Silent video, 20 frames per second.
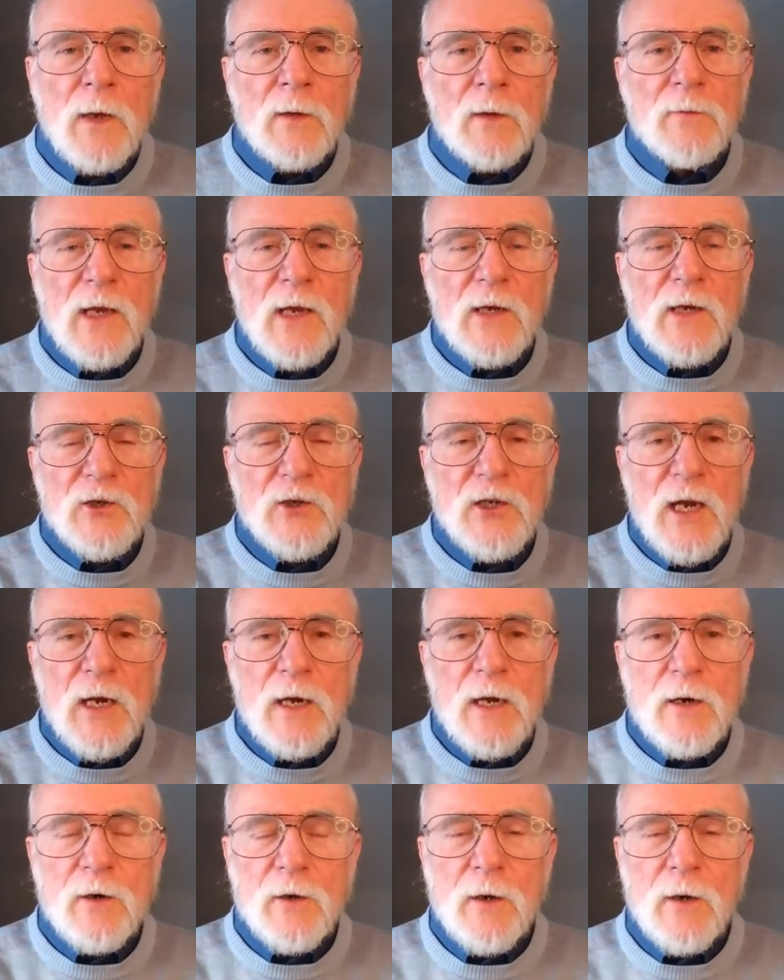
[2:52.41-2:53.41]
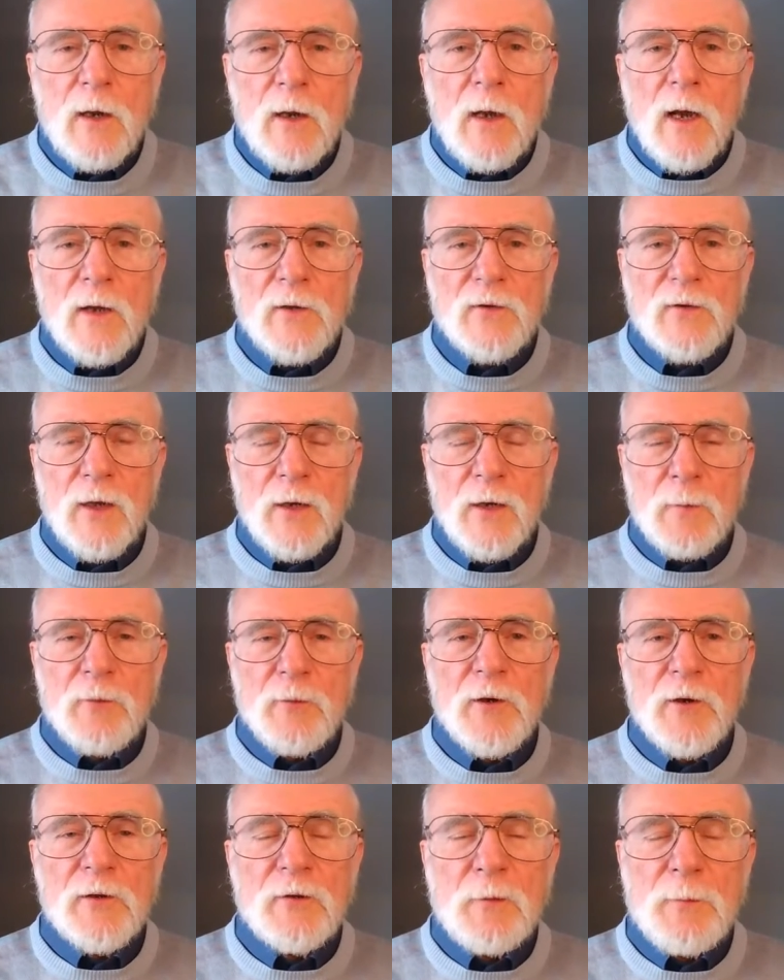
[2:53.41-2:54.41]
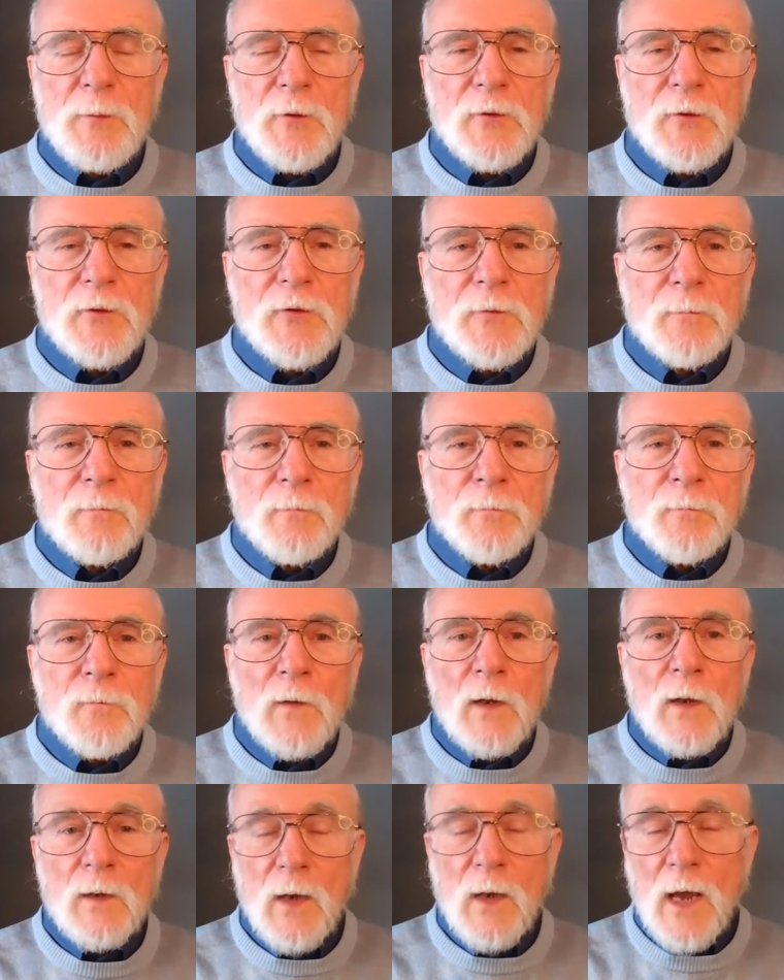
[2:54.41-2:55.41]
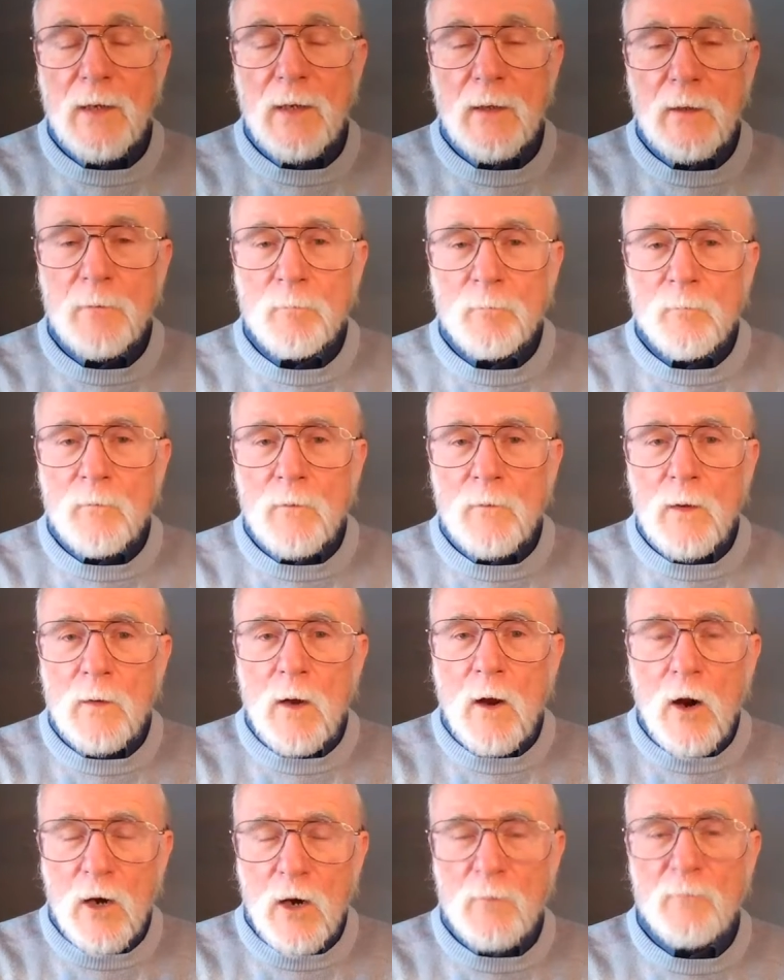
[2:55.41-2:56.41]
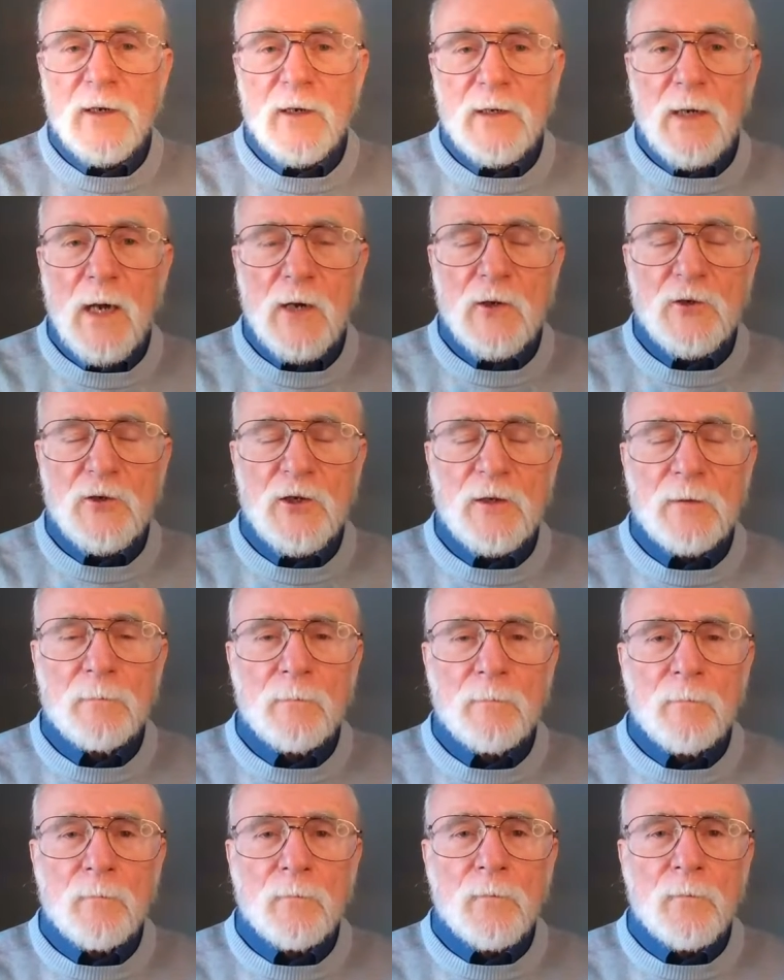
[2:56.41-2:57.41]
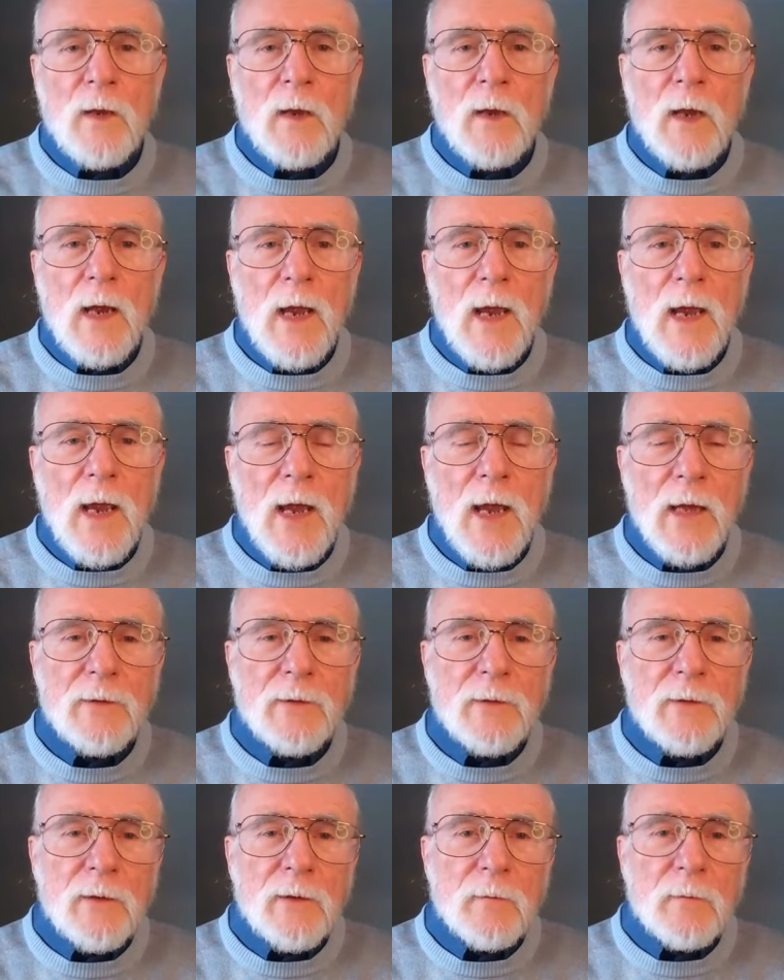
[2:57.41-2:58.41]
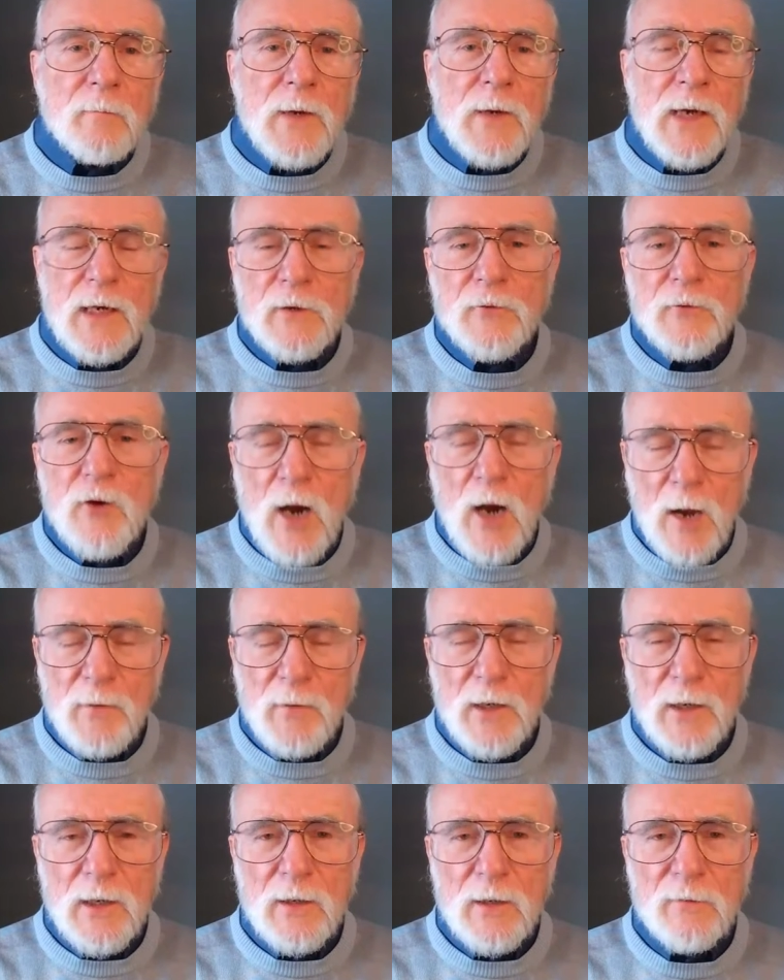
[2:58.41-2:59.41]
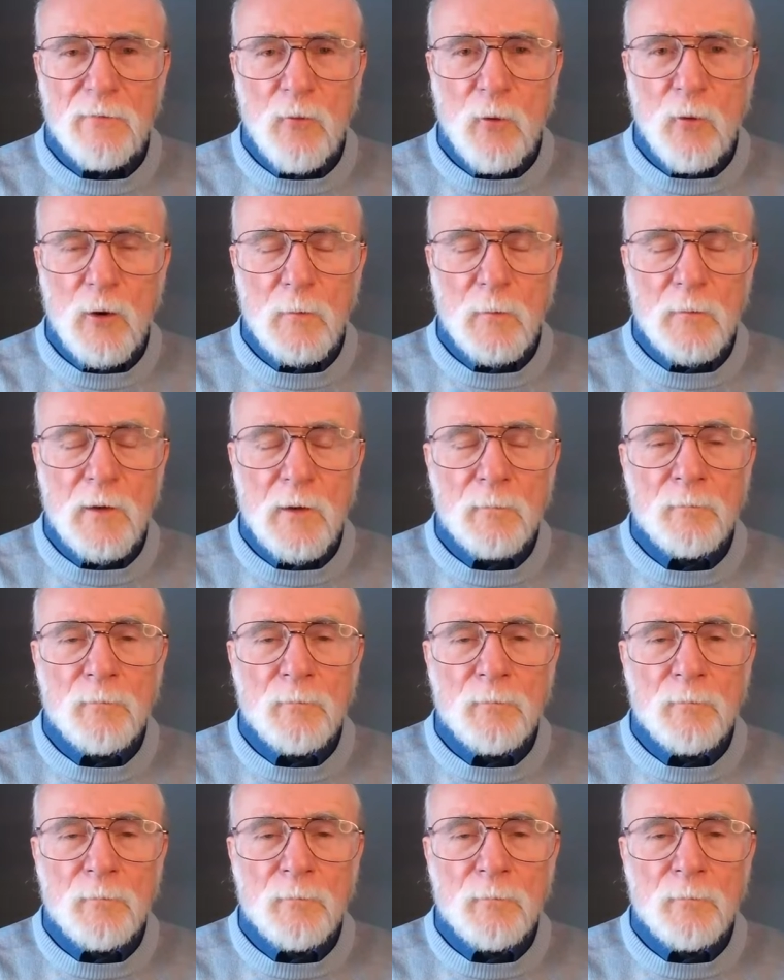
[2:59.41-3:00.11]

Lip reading: they shared a set of principles like harm reduction and being trauma-informed,